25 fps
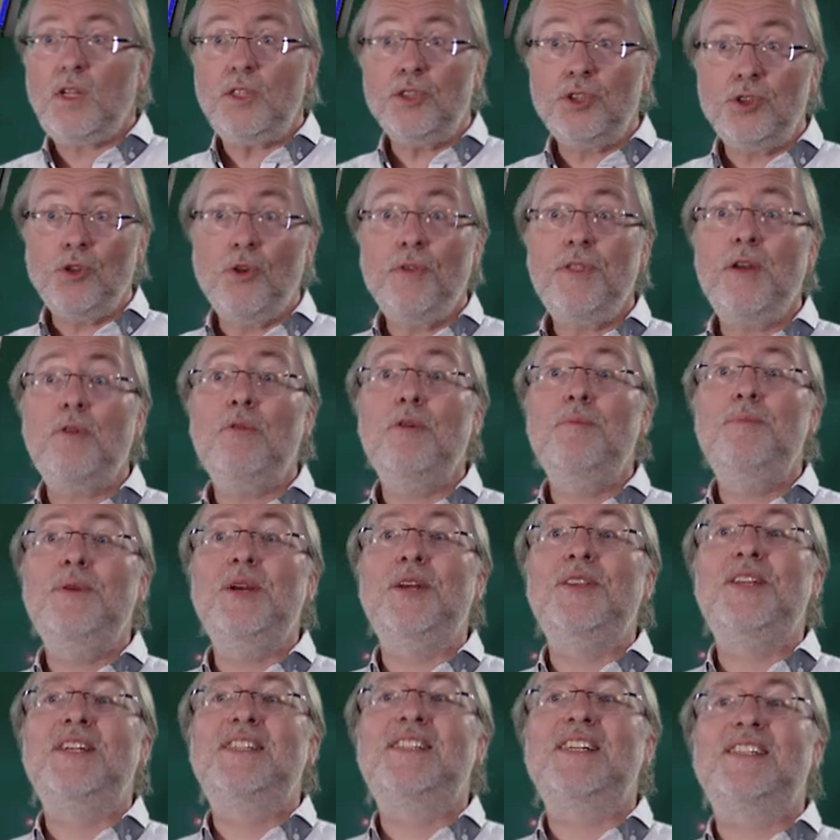So there will
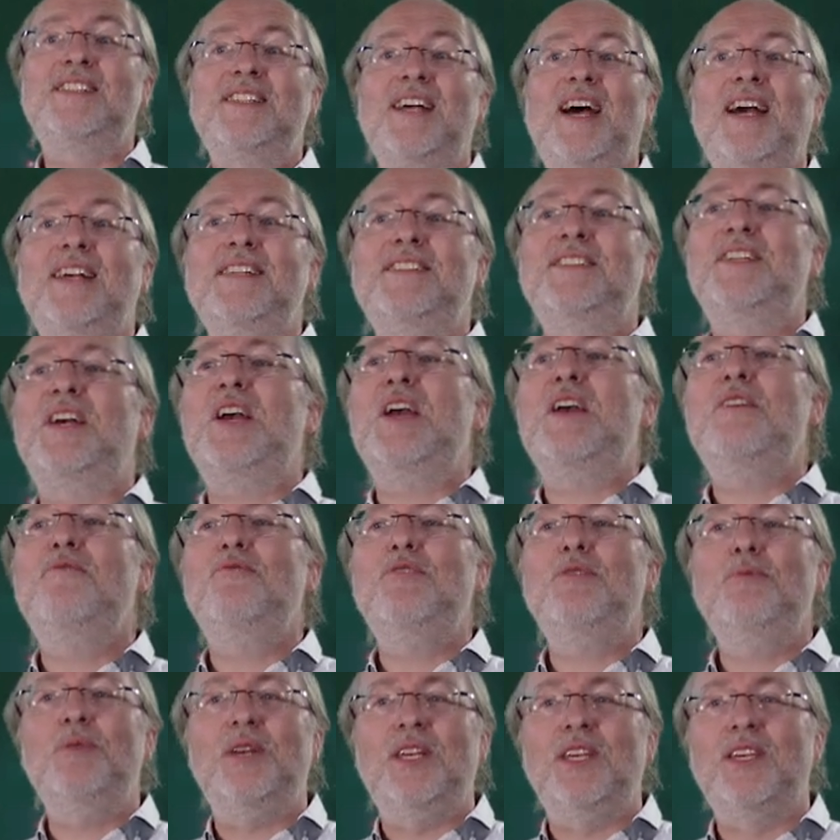be an exercise
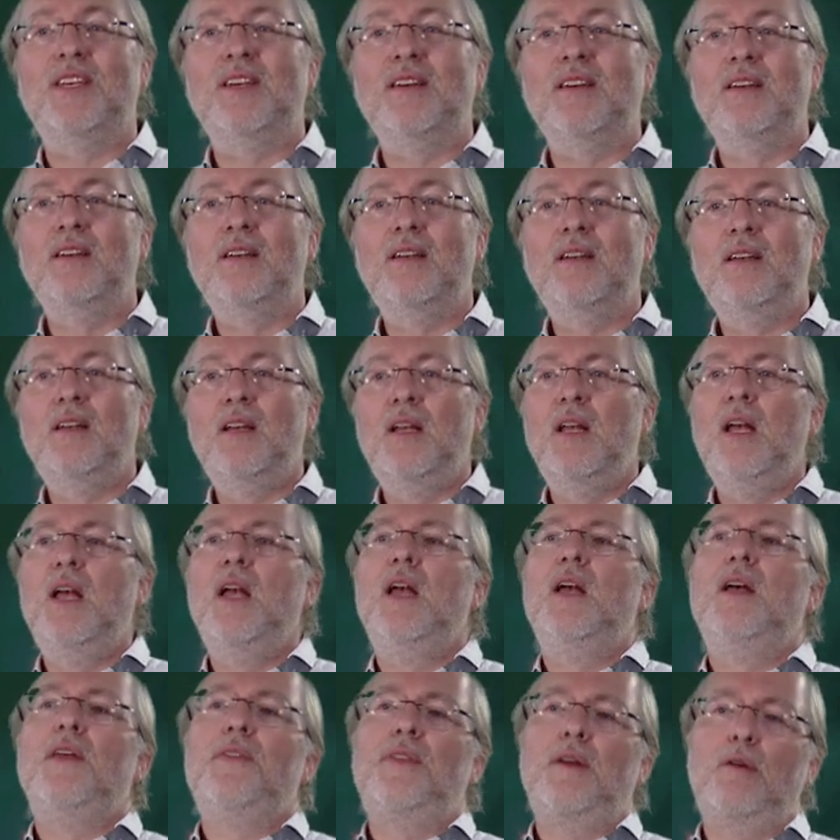every week.
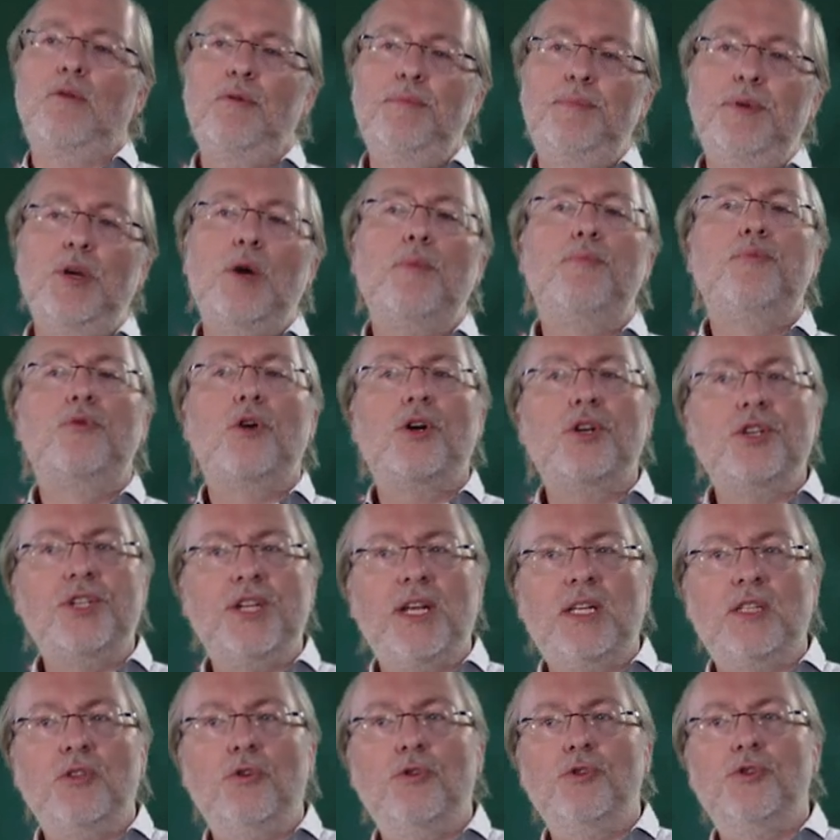There will be a
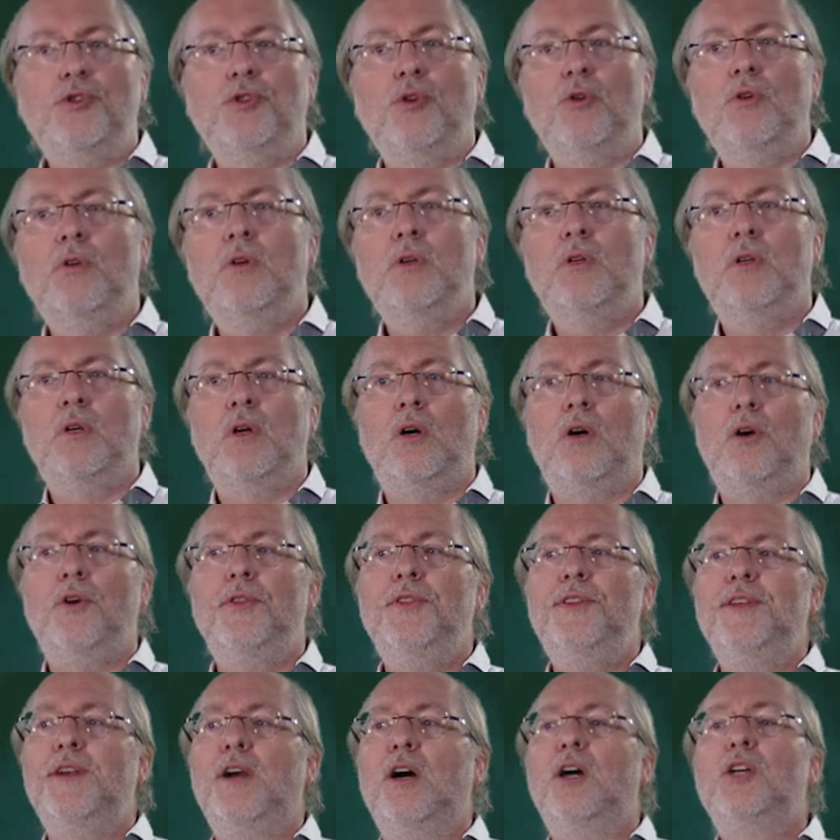project also
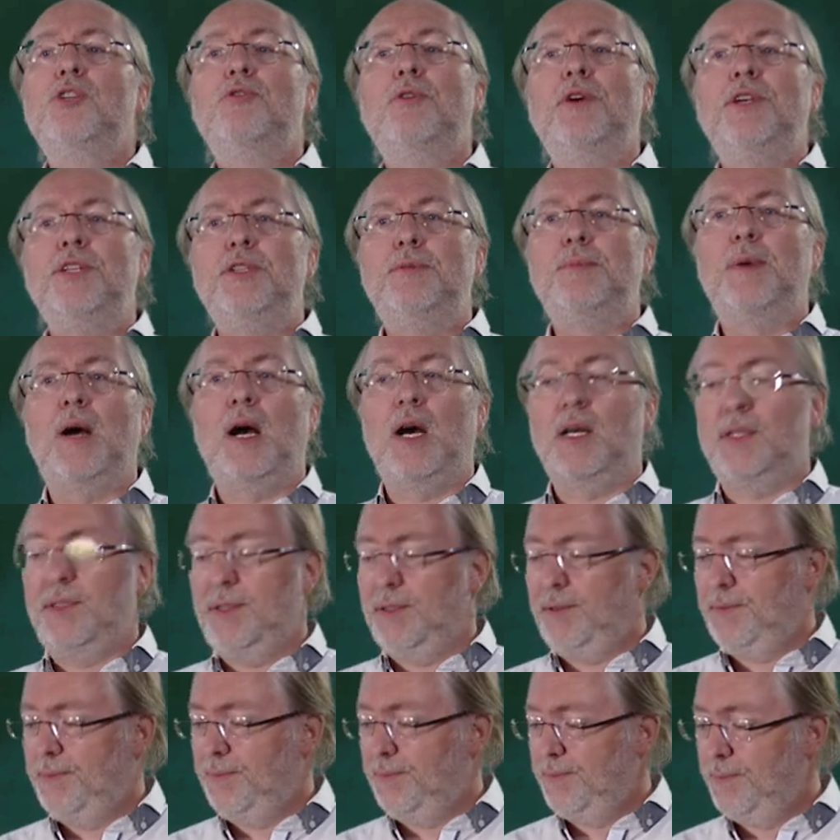on the Android
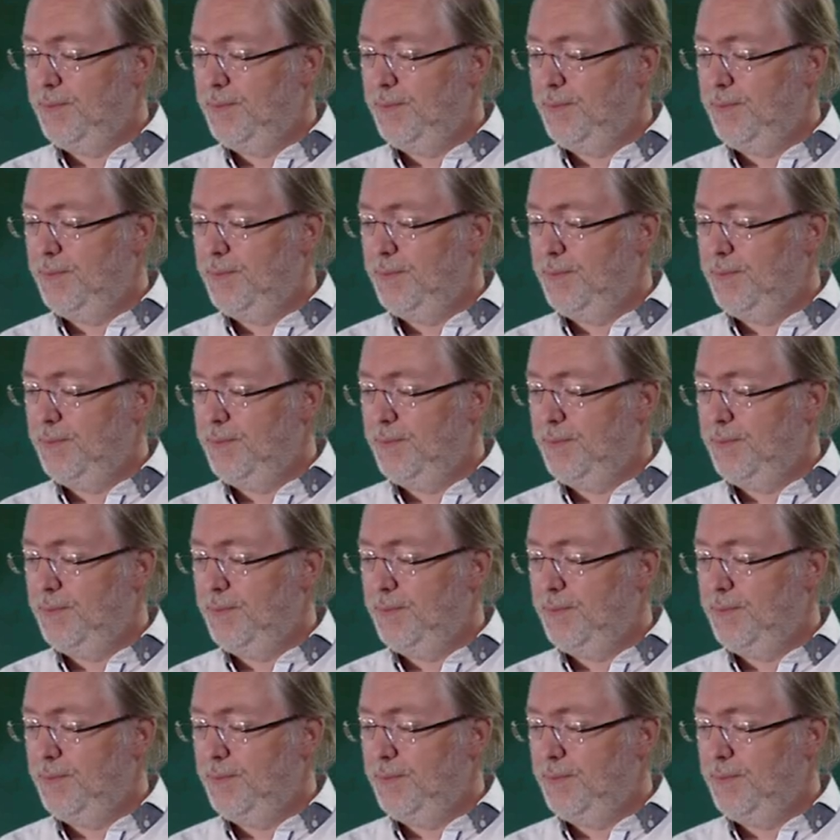part.